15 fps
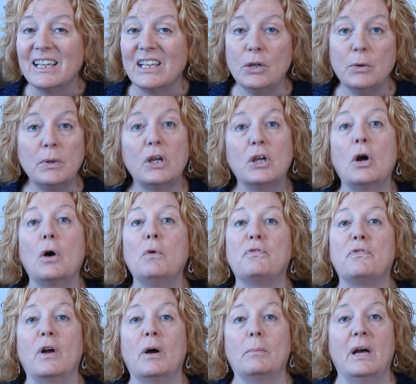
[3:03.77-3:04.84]
you could go
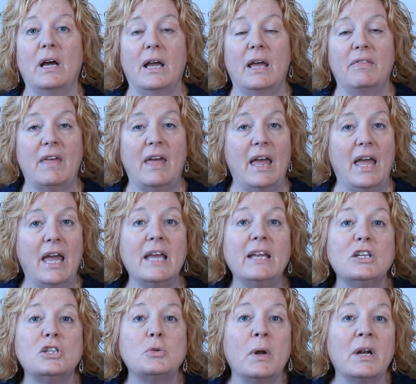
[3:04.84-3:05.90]
from the
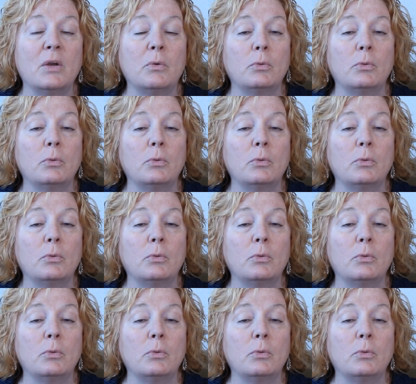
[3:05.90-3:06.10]
80-20